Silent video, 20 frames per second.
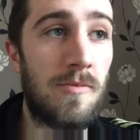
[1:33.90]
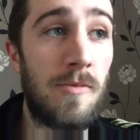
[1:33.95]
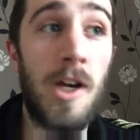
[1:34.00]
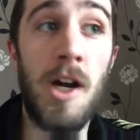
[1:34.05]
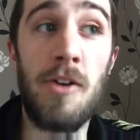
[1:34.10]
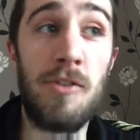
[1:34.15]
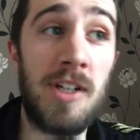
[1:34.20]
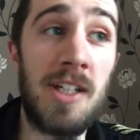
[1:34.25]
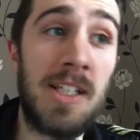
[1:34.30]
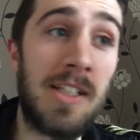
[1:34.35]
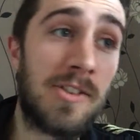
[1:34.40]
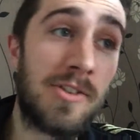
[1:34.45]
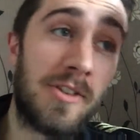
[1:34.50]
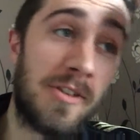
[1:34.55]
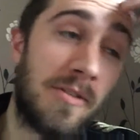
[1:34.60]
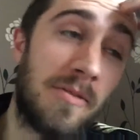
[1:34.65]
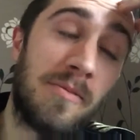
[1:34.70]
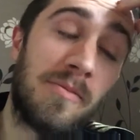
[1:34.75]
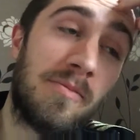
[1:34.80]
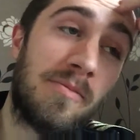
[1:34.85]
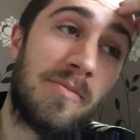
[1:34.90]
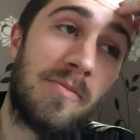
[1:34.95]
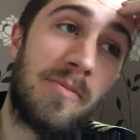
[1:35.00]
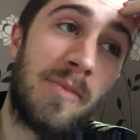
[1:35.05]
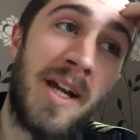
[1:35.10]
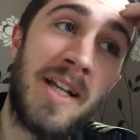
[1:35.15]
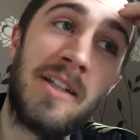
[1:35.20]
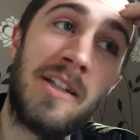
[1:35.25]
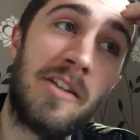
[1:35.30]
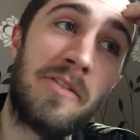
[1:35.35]
I really shouldn't
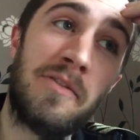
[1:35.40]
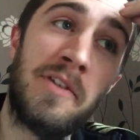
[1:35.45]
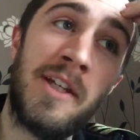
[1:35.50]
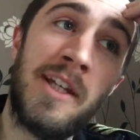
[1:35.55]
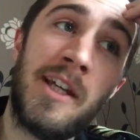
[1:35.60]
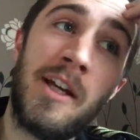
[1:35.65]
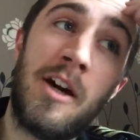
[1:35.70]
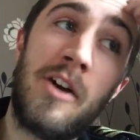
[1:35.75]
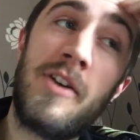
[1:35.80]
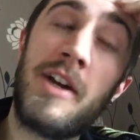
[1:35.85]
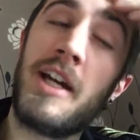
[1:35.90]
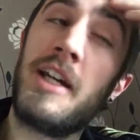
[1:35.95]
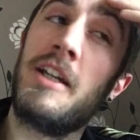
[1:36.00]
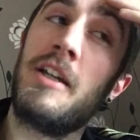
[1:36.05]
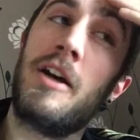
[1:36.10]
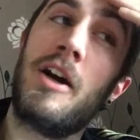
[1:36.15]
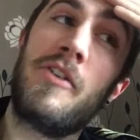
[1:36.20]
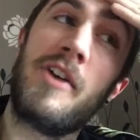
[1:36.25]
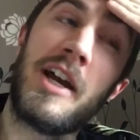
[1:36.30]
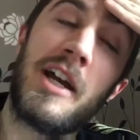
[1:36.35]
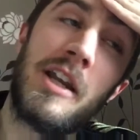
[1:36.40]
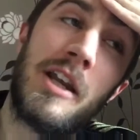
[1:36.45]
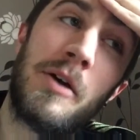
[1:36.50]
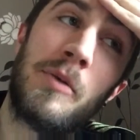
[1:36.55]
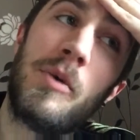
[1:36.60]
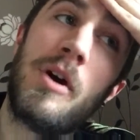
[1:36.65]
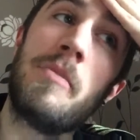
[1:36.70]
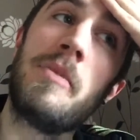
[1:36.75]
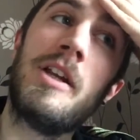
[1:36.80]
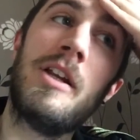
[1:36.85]
make this video. I reckon
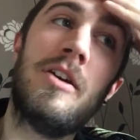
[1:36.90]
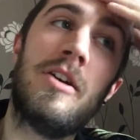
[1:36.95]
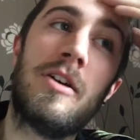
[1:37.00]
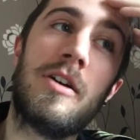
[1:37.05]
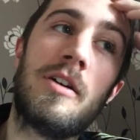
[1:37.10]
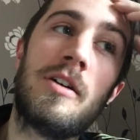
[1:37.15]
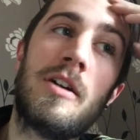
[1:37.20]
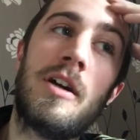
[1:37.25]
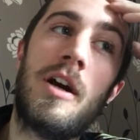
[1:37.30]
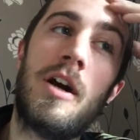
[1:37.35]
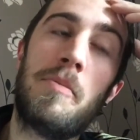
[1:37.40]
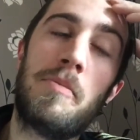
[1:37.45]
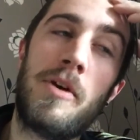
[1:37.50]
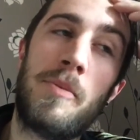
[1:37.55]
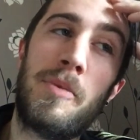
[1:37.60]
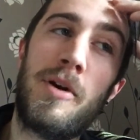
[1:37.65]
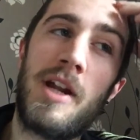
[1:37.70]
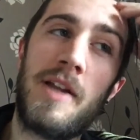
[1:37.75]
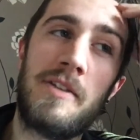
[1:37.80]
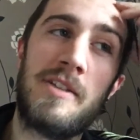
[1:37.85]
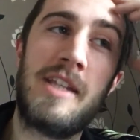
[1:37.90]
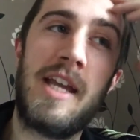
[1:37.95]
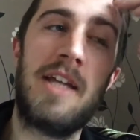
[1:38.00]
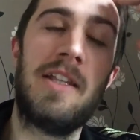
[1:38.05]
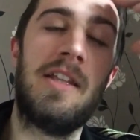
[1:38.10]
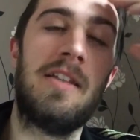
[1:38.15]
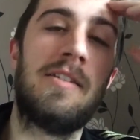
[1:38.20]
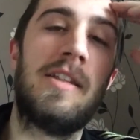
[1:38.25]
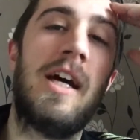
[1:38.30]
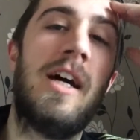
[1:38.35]
it won't be long. I'll probably have to
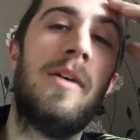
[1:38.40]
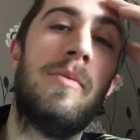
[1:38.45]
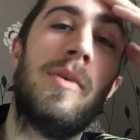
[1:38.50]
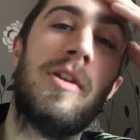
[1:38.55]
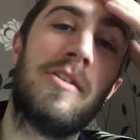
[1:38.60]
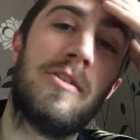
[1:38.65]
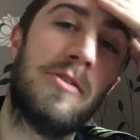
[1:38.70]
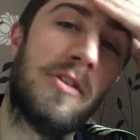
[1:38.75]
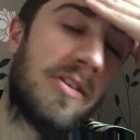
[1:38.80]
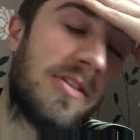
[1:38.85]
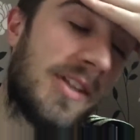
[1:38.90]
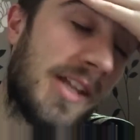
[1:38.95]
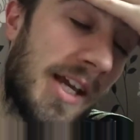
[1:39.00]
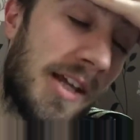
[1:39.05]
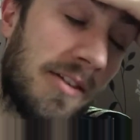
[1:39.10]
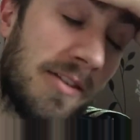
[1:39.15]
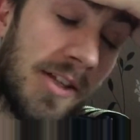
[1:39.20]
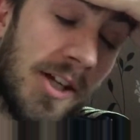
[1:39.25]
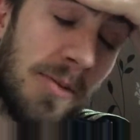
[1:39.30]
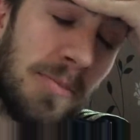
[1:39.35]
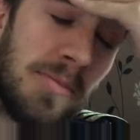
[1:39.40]
take this down once all the sticks